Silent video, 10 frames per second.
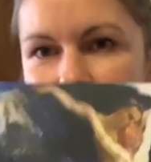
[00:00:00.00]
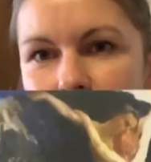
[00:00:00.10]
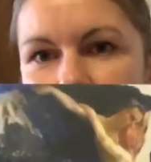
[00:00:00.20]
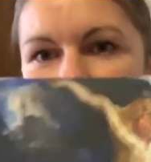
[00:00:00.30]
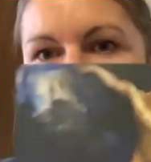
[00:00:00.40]

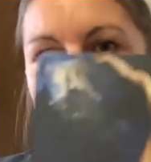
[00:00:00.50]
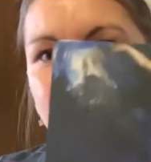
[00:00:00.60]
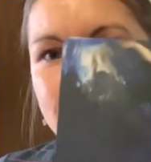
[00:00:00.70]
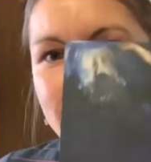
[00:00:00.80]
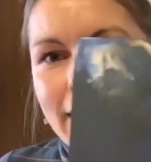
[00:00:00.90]
then we
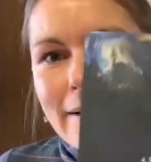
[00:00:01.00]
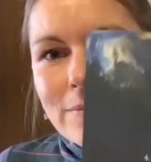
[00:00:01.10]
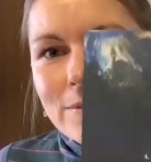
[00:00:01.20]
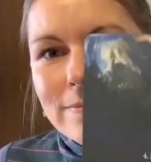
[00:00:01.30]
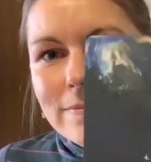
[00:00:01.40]
have
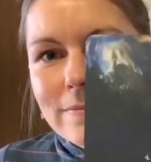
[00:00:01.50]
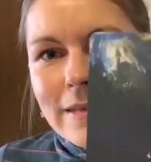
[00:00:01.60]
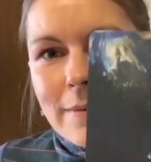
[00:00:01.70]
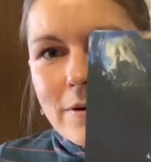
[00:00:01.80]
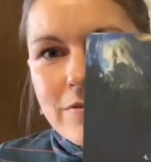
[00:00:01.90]

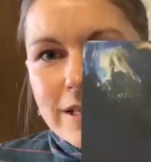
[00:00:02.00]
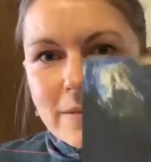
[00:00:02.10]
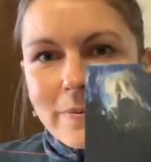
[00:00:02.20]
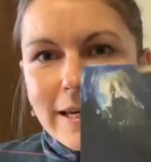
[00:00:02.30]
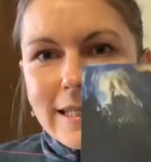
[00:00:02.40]
name of
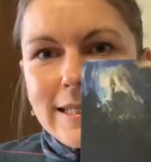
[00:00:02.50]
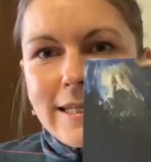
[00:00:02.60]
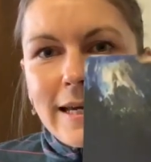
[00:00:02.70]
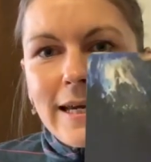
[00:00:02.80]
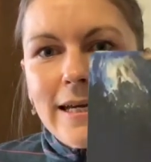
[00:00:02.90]
this
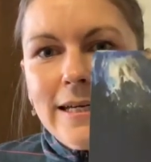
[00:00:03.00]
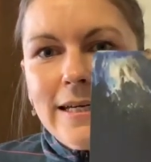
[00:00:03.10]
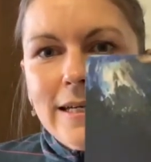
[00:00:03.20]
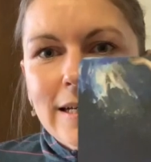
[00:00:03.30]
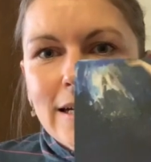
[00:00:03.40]
painting
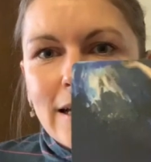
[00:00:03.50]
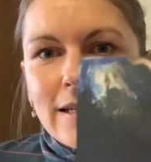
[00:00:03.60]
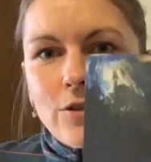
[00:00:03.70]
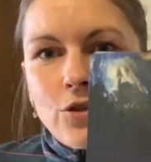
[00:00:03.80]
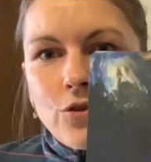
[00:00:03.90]

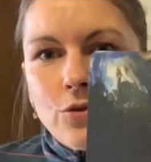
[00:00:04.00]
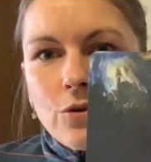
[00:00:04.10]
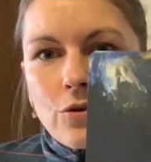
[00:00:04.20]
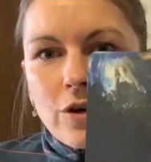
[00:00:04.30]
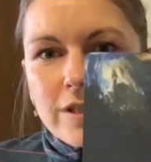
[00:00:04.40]
is 2
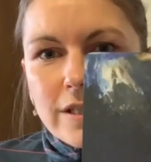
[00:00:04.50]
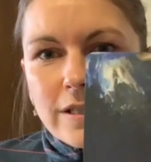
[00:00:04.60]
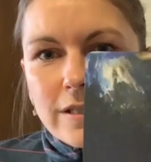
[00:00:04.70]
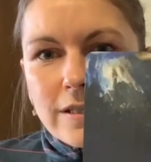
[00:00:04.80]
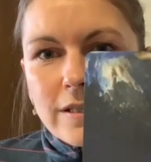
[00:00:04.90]

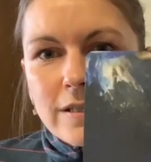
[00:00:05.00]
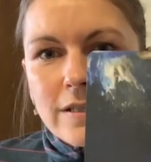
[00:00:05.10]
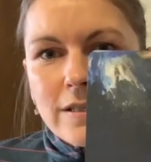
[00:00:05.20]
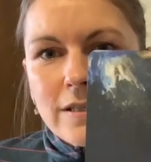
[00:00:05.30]
Crosses,